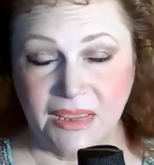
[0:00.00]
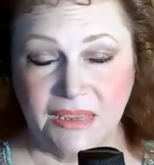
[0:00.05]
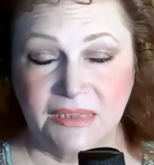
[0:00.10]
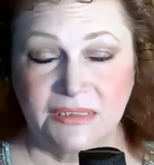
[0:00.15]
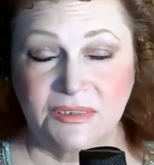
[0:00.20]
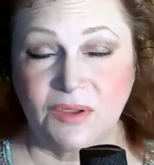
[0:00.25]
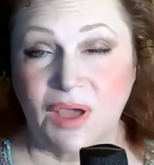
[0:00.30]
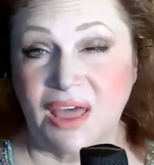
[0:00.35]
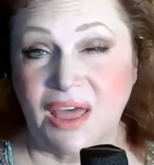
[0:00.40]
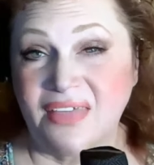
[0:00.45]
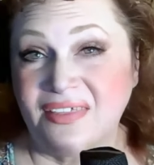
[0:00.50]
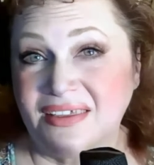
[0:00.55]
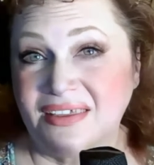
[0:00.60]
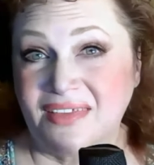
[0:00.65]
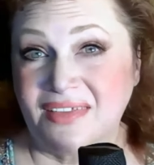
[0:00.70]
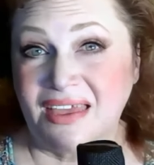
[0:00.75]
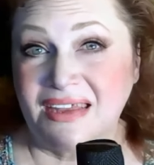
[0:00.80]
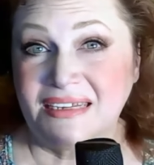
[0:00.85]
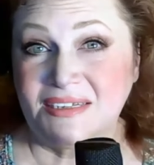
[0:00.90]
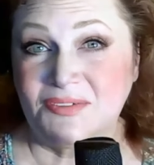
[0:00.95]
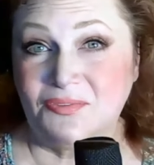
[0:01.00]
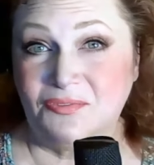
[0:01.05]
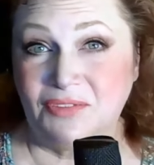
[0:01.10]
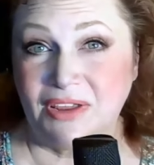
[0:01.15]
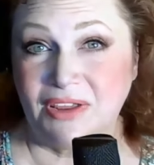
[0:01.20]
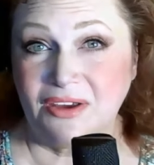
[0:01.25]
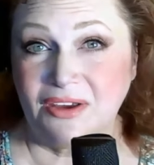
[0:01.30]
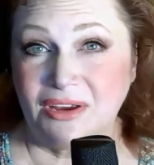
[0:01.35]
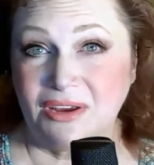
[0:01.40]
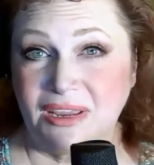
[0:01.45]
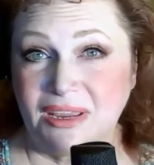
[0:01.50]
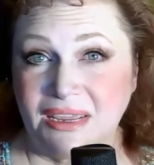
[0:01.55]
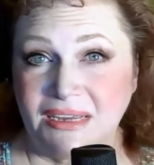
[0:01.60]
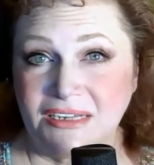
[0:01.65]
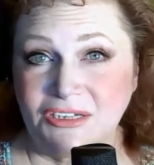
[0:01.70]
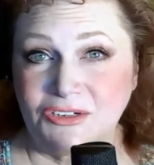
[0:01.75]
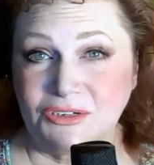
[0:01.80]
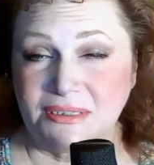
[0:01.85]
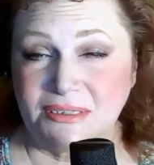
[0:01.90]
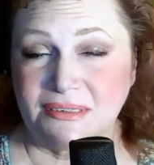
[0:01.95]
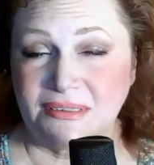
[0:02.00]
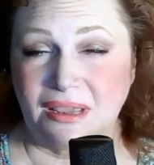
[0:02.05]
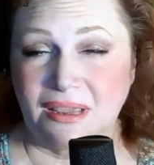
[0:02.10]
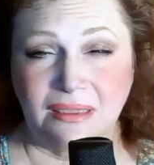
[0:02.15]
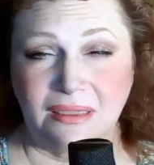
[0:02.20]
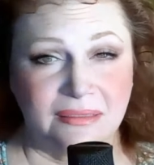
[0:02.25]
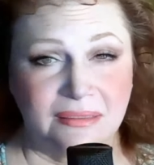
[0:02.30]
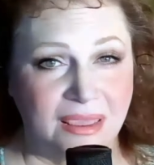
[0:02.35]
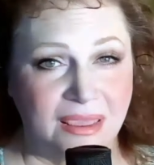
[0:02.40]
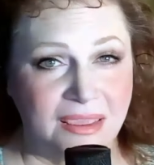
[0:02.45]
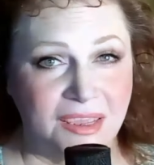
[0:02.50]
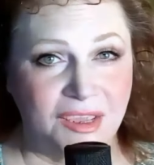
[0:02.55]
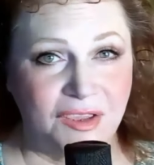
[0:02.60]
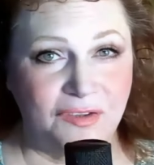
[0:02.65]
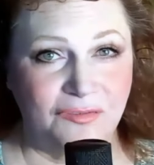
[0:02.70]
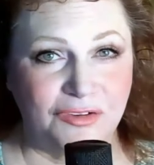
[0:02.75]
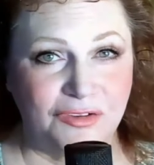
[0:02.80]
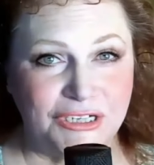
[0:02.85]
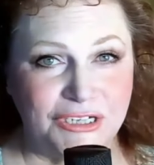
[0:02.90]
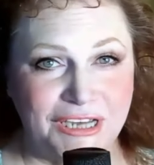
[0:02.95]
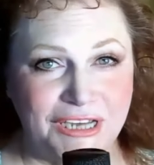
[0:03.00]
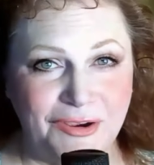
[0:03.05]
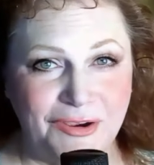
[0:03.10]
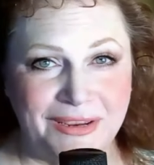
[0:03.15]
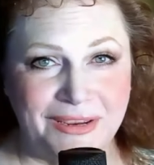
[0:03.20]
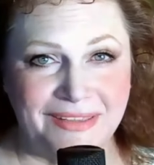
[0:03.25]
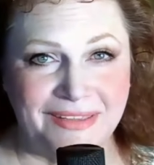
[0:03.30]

So I think that is very interesting. Thank you for sharing